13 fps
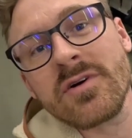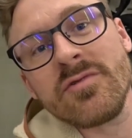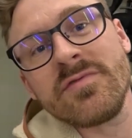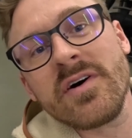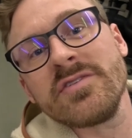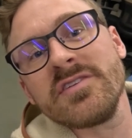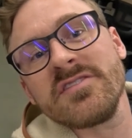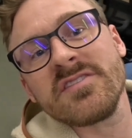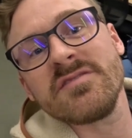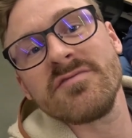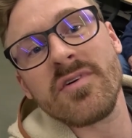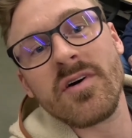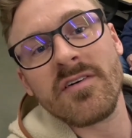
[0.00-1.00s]
co-founders
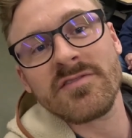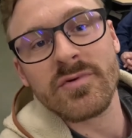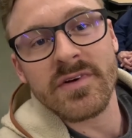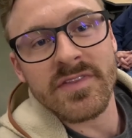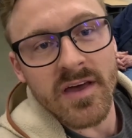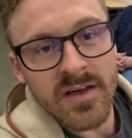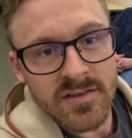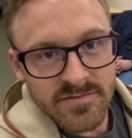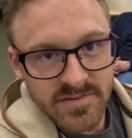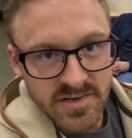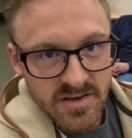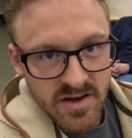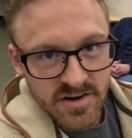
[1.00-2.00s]
involved with
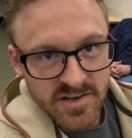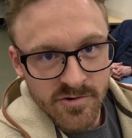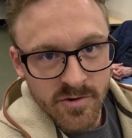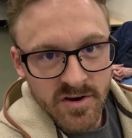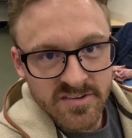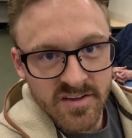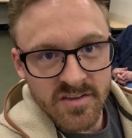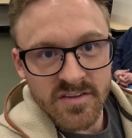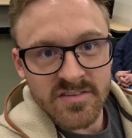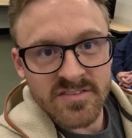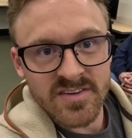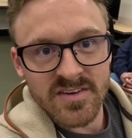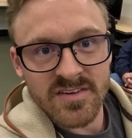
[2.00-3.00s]
Elevate AudioWorks
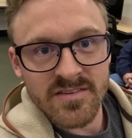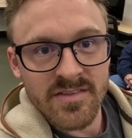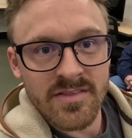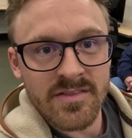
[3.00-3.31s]
LLC.